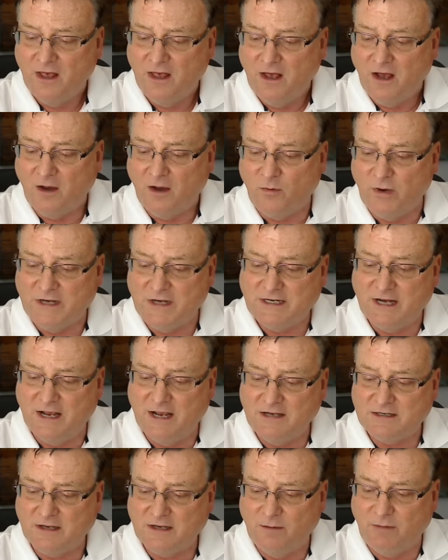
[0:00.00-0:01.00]

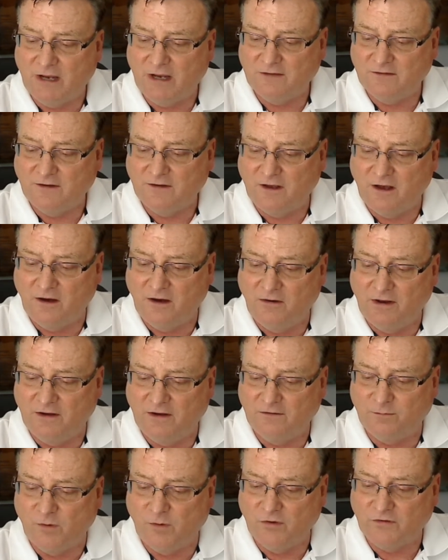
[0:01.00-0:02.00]
originates in Mexico and
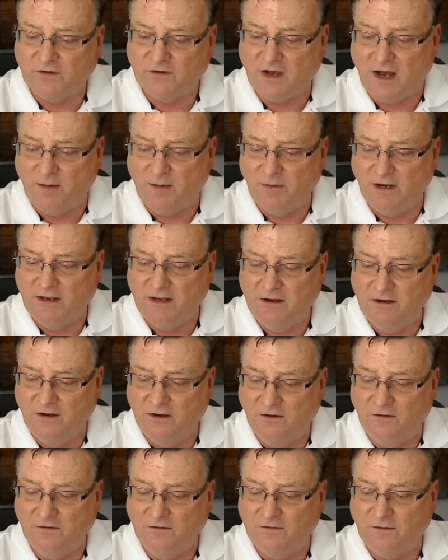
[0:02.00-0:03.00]
is most commonly
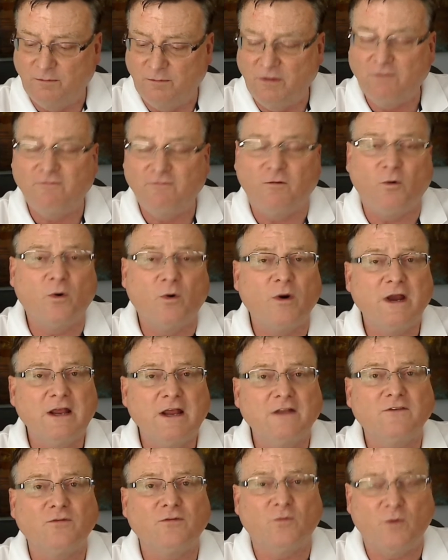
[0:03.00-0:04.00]
used before
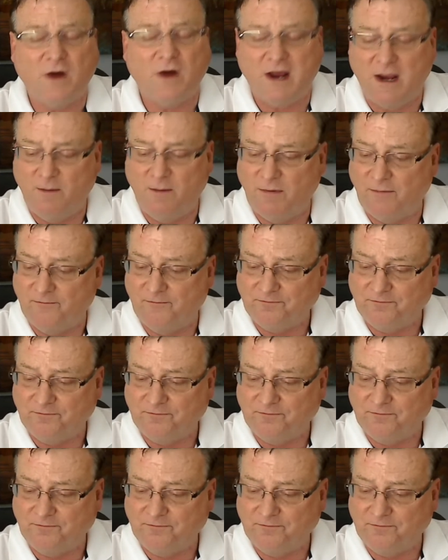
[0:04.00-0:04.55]
it's ripe.